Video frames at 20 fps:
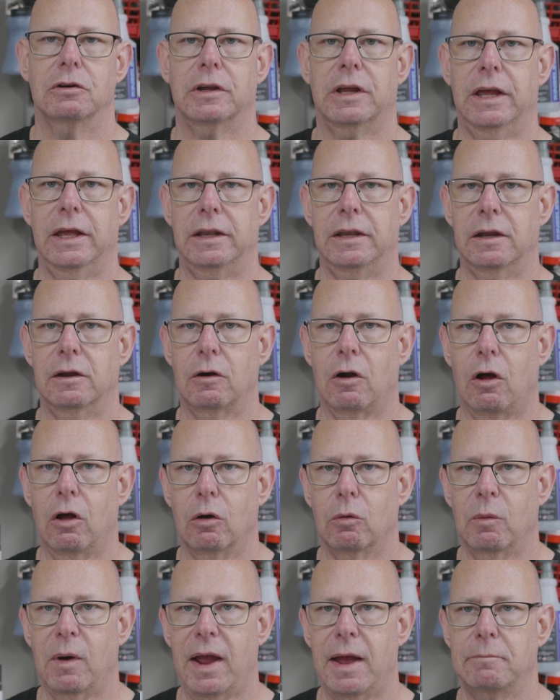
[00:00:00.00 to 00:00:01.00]
getting it
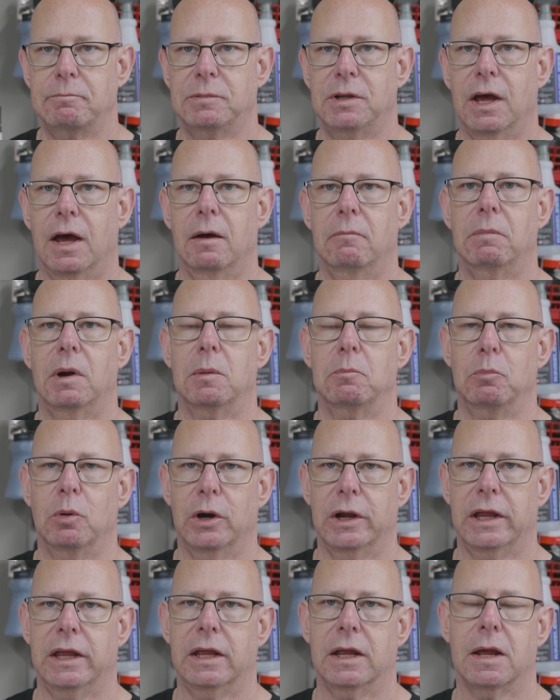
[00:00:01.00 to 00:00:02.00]
all wrapped up and
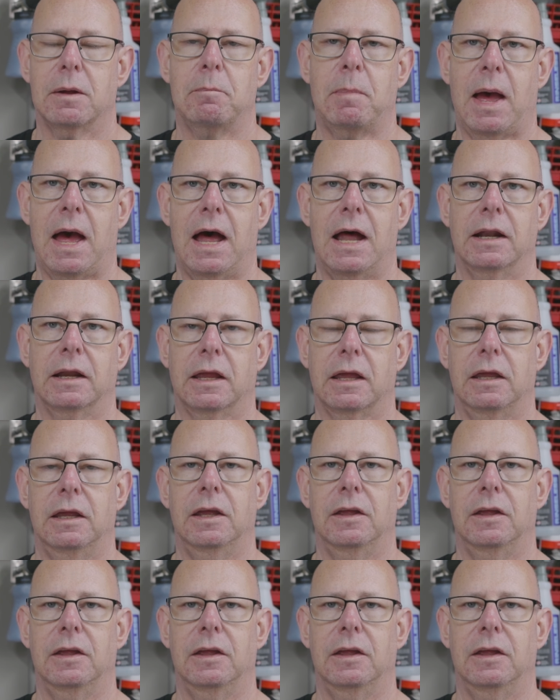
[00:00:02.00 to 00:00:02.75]
bringing it back